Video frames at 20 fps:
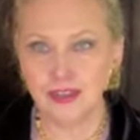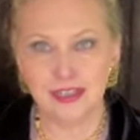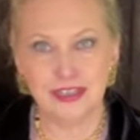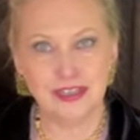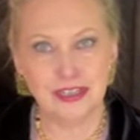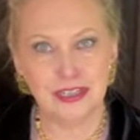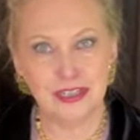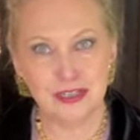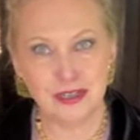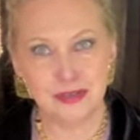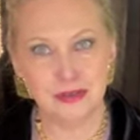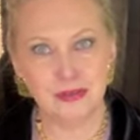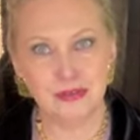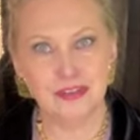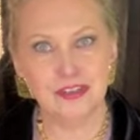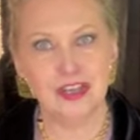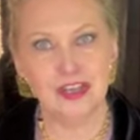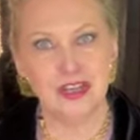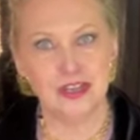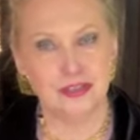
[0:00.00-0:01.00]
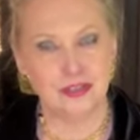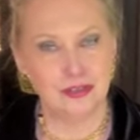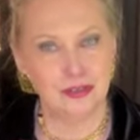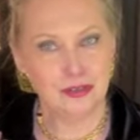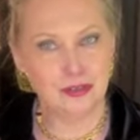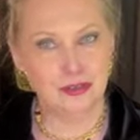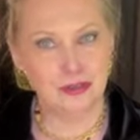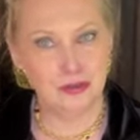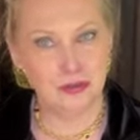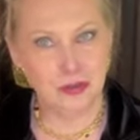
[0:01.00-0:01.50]
used to
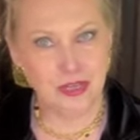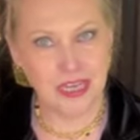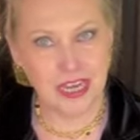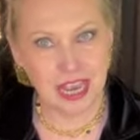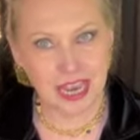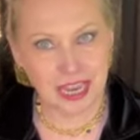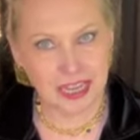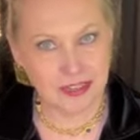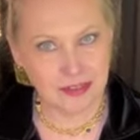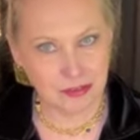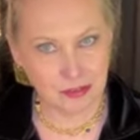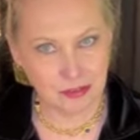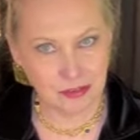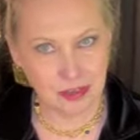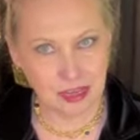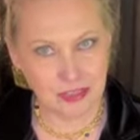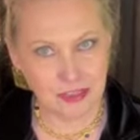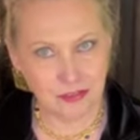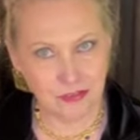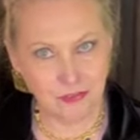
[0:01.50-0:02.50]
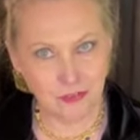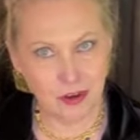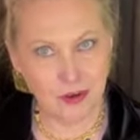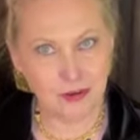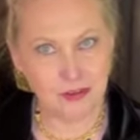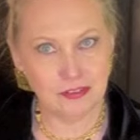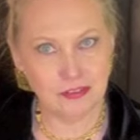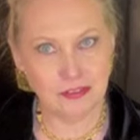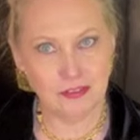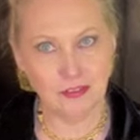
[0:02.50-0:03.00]
create those kinds of
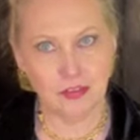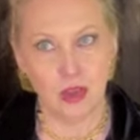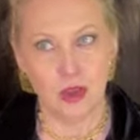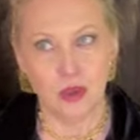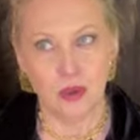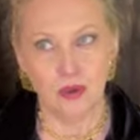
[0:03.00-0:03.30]
fragrances